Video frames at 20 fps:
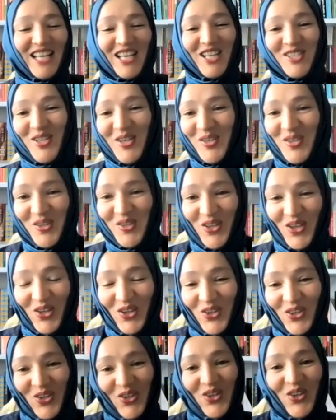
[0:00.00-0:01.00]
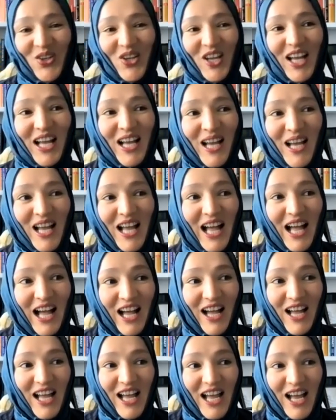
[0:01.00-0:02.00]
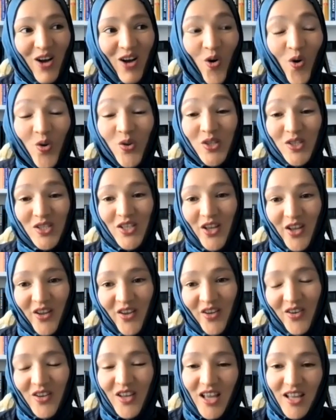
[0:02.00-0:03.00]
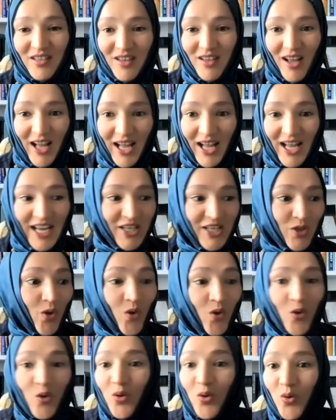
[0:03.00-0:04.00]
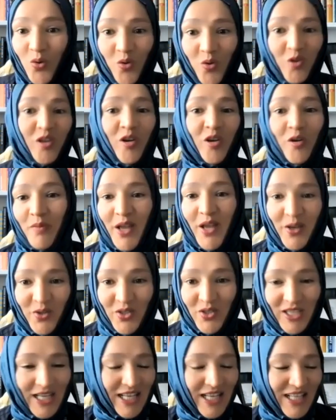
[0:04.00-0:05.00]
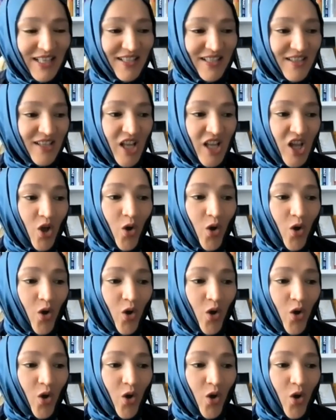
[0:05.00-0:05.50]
So you also hide all your emotions,